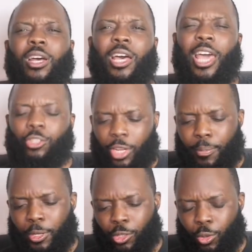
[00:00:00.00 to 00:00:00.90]
Actually,
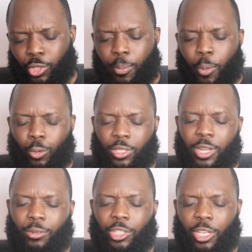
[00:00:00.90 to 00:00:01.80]
let me just go to the post
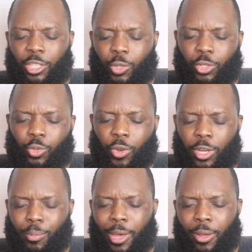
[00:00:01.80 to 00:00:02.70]
now. She was
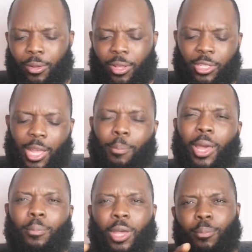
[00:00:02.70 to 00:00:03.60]
talking about.
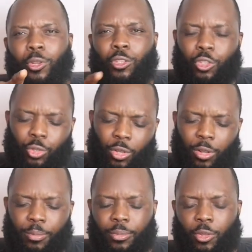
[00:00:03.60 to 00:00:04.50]
I'm gonna just
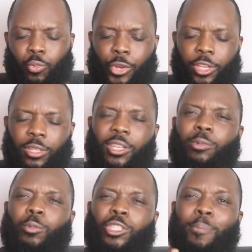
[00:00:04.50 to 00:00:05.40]
read,
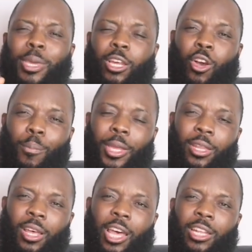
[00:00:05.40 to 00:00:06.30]
because I made a
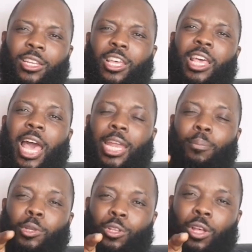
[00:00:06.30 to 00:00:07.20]
comment and
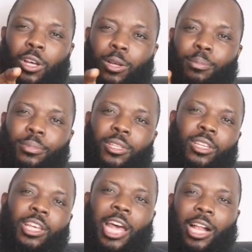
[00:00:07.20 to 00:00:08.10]
I'm gonna
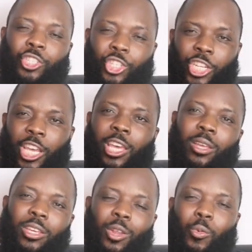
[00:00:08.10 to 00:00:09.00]
I'll
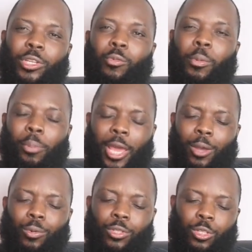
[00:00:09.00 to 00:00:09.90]
share what the reply was.